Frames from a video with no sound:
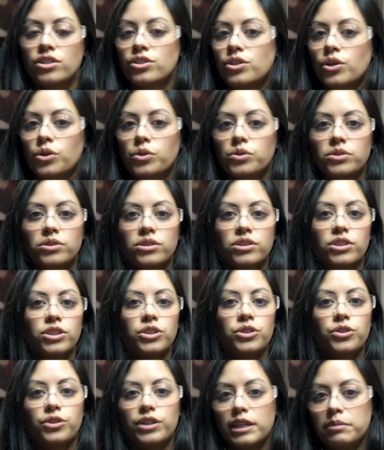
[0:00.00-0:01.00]
So
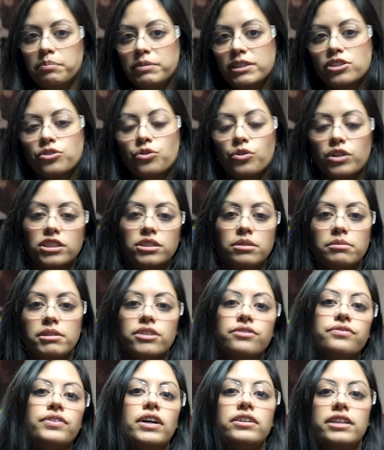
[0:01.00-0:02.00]
grip is going to be
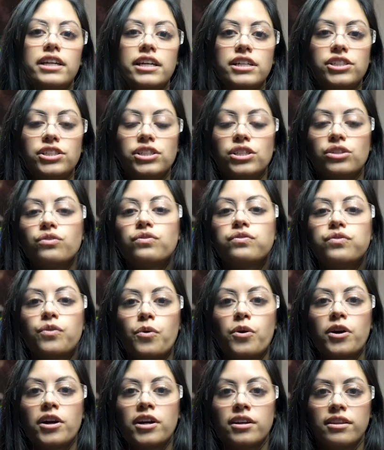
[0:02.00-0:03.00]
your foundation
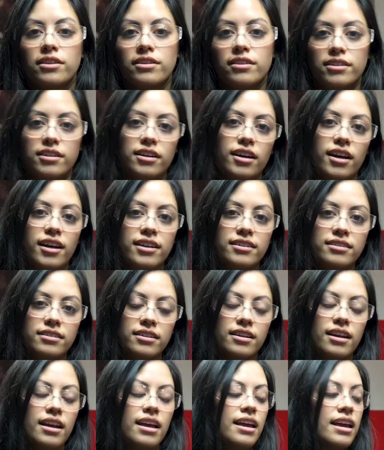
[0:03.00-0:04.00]
for the gun.
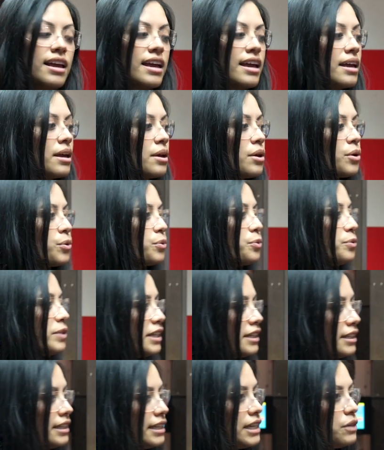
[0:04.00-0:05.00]

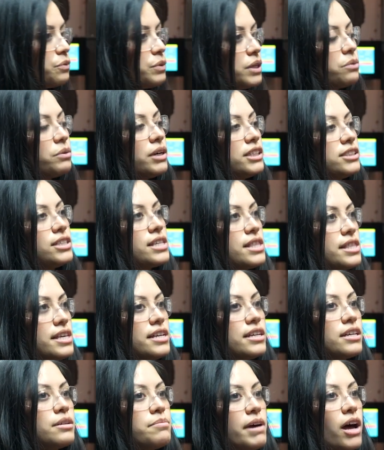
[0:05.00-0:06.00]
Really, we want to
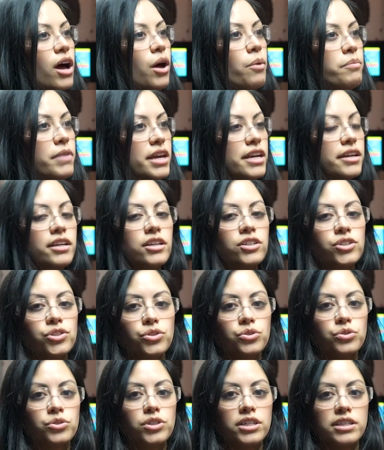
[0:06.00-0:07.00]
think about making
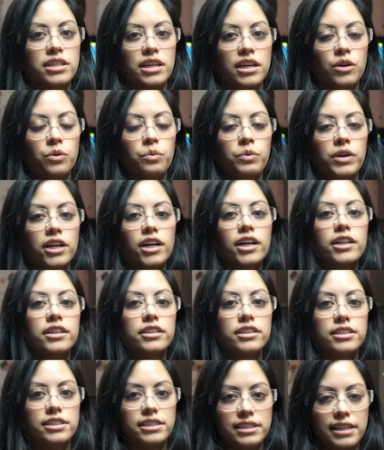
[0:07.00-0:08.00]
sure that we're
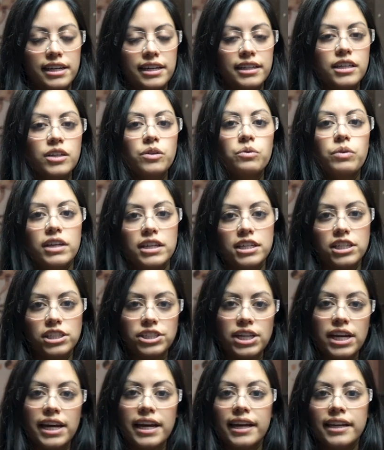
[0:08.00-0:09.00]
understanding what
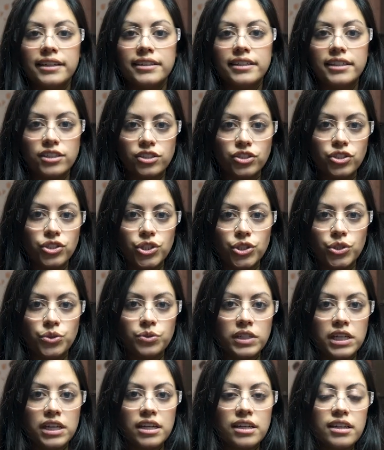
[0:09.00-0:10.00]
each hand is
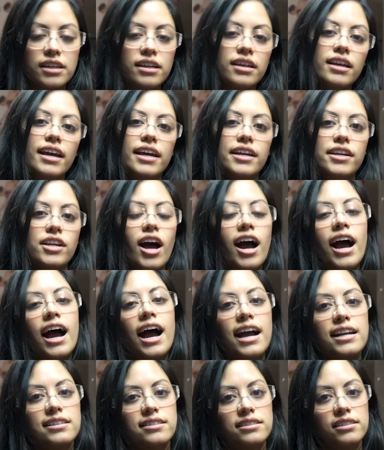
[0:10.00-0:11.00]
doing and not
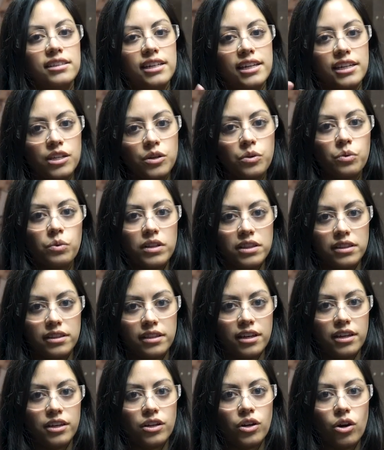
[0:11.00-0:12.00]
isolating one
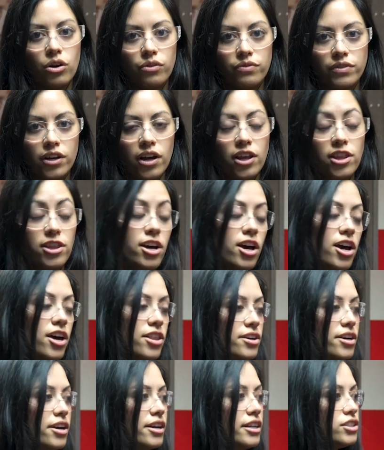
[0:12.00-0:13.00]
thing over the
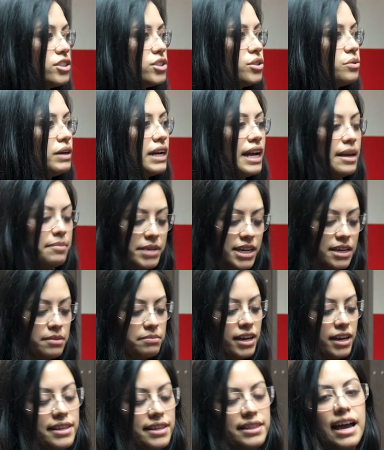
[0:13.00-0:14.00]
other. And so what I
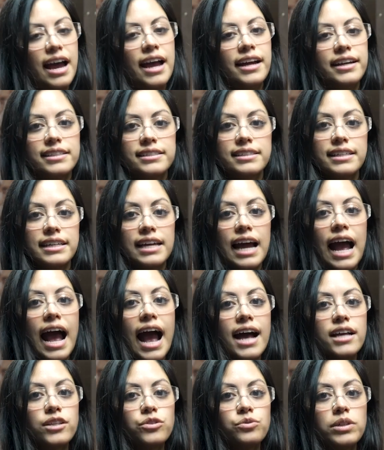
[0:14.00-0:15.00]
mean that is that
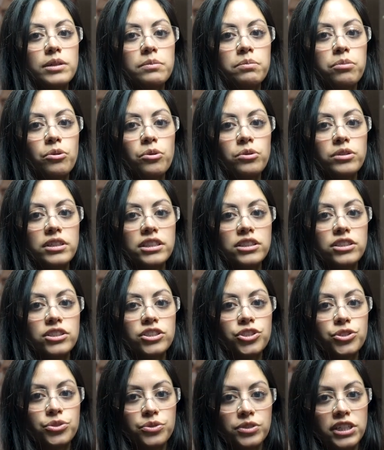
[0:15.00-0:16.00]
as we're pulling
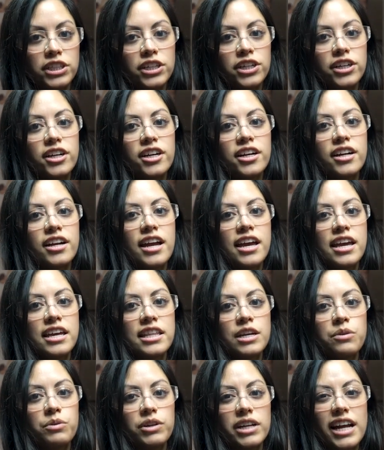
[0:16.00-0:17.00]
the trigger,
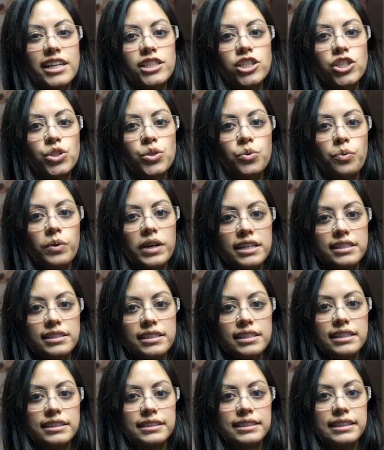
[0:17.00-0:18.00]
that we're not
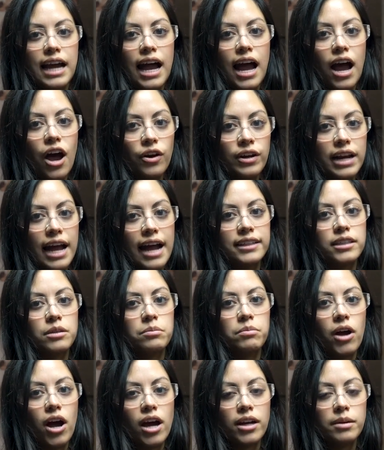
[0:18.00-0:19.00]
squeezing down at the
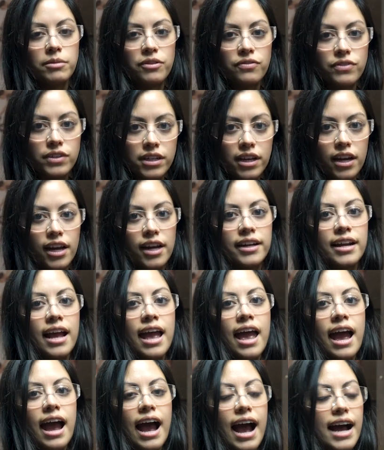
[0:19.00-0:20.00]
bottom of the gun
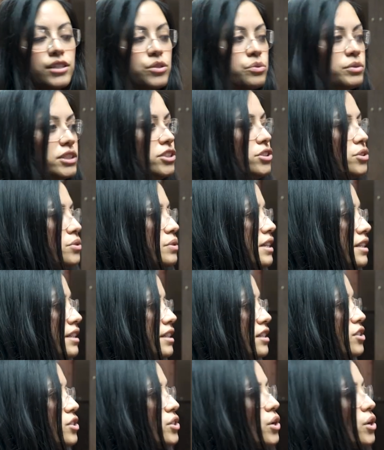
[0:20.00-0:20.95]
as we're doing this.